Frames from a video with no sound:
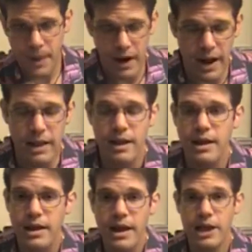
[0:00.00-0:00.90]
All right?
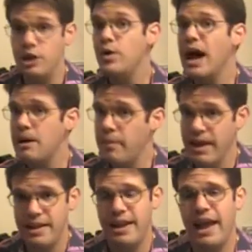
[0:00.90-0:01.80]
And you got to
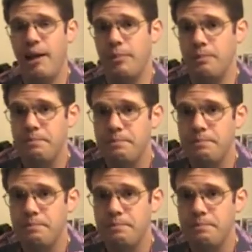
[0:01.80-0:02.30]
make that happen.